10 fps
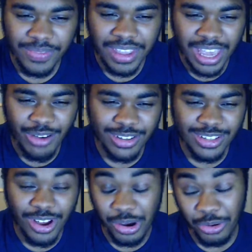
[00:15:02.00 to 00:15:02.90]
It was
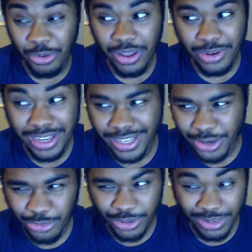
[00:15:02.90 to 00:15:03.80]
so
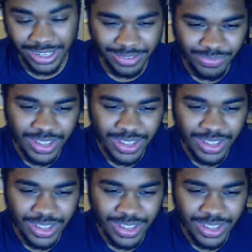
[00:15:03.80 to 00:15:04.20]
Wii.